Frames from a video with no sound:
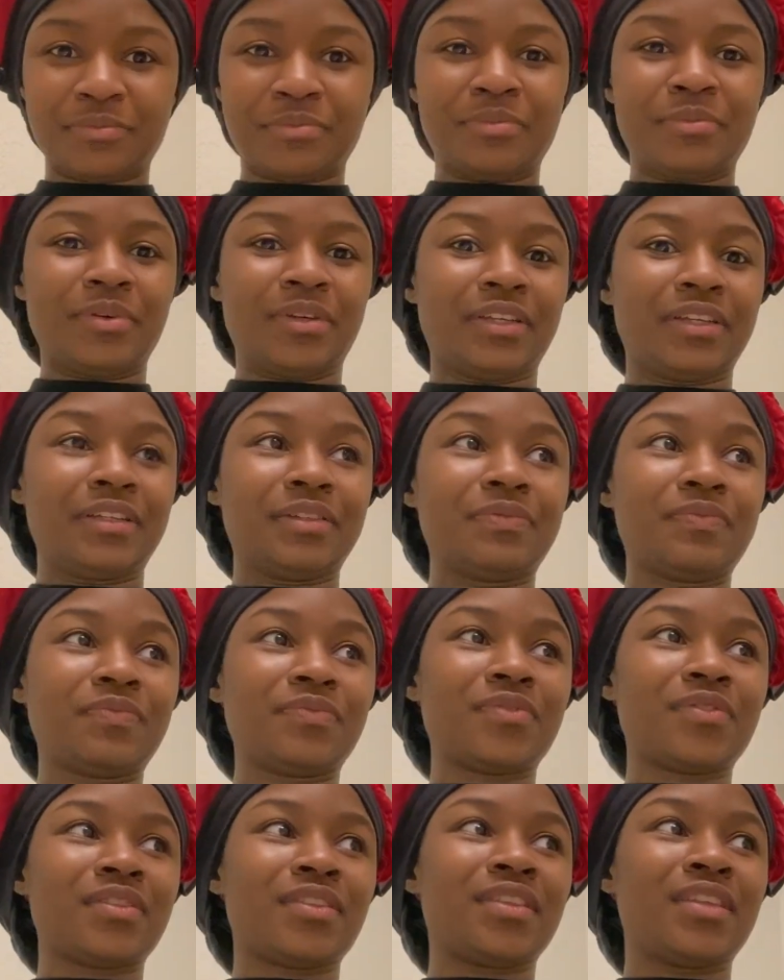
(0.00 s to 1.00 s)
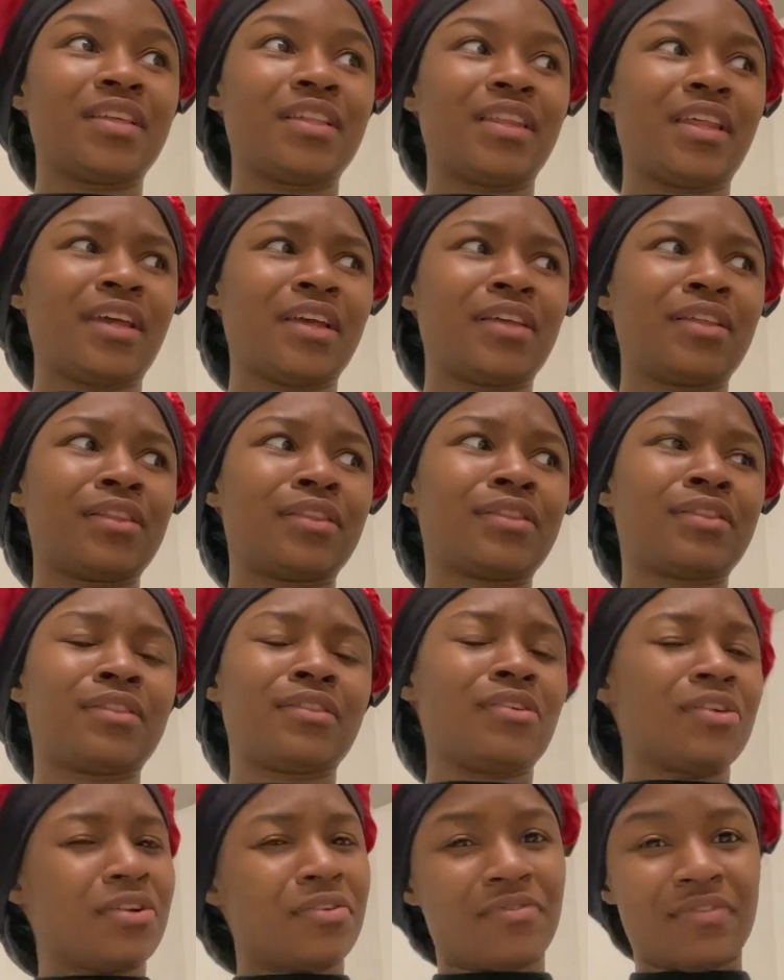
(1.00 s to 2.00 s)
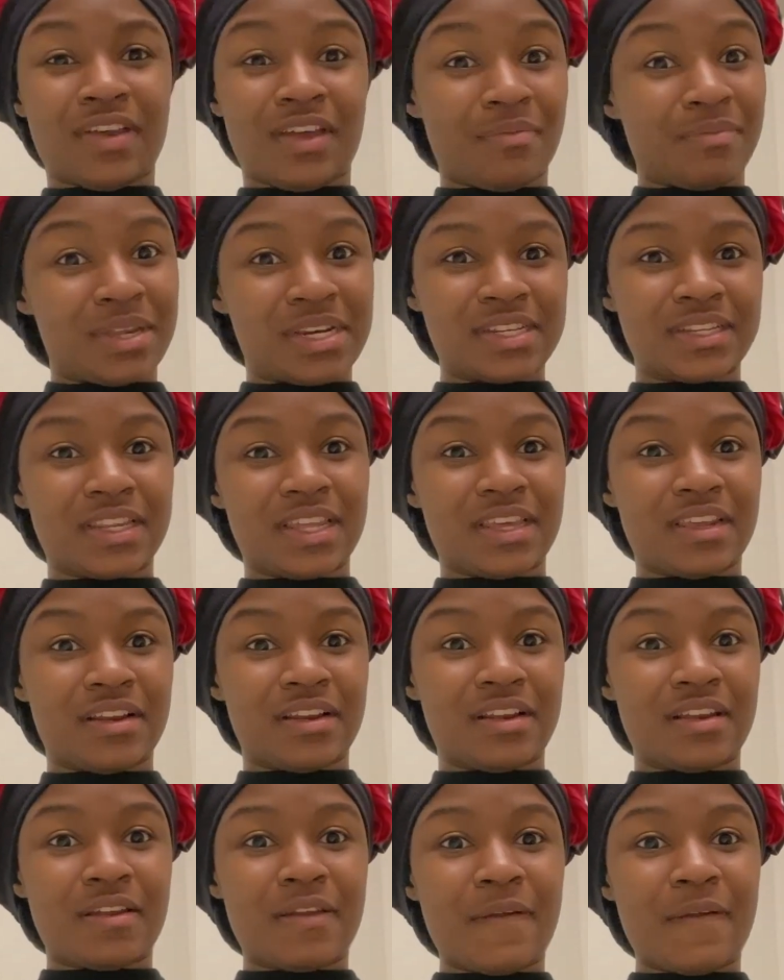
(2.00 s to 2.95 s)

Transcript: But then like 35 minutes later,